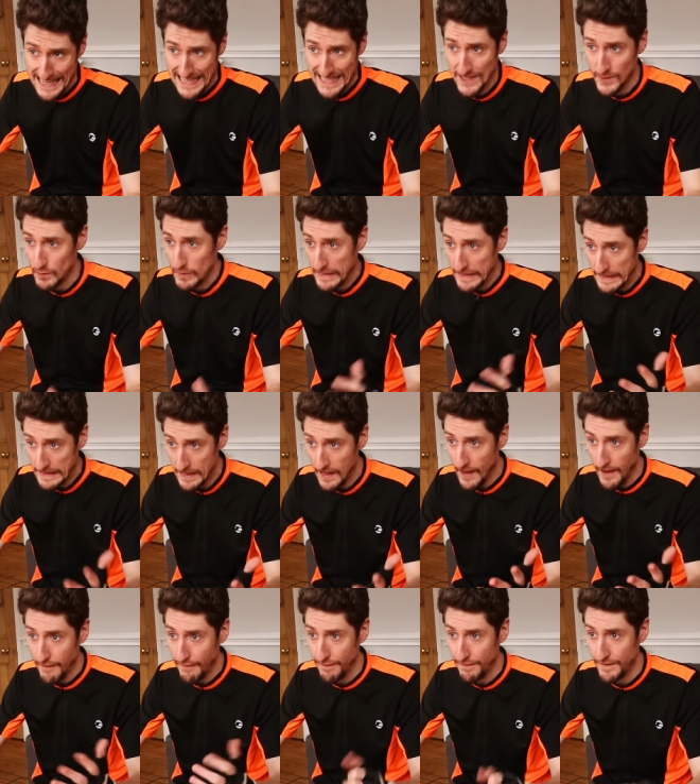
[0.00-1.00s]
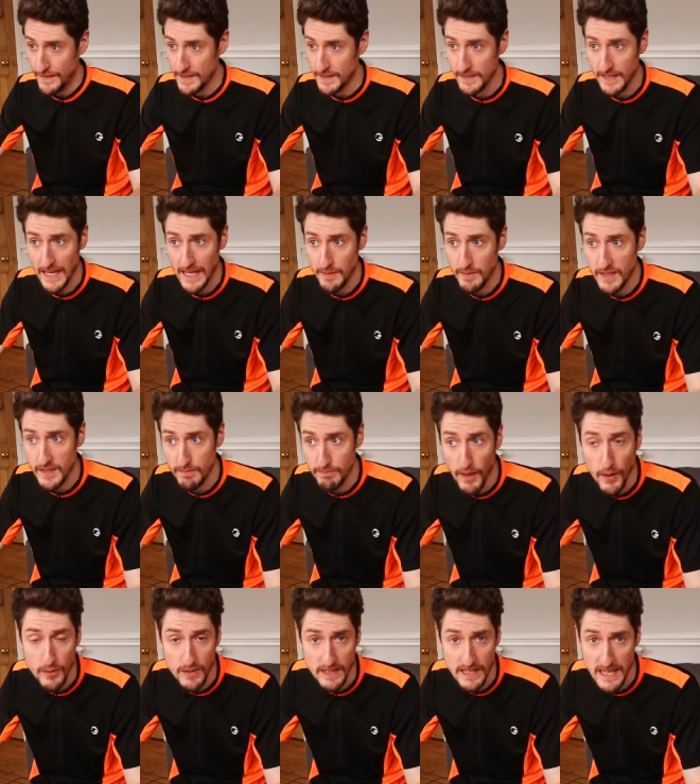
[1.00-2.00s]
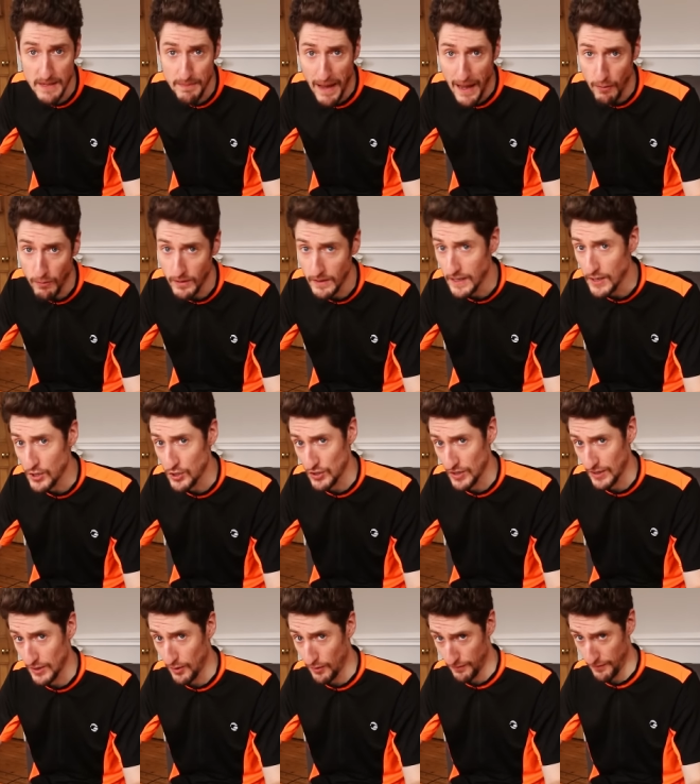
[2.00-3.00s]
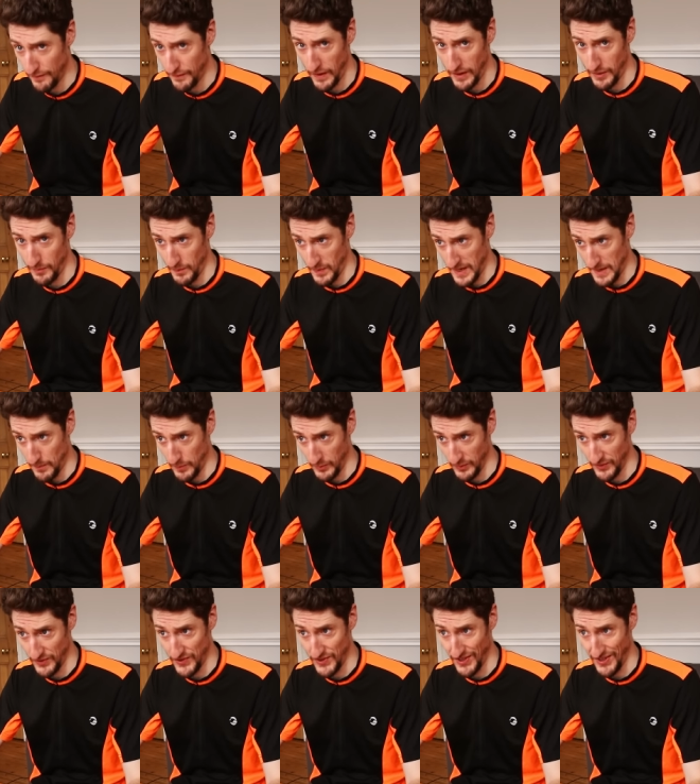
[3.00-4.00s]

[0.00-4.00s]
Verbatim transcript: As with life, this game is mostly about leeching off of other people's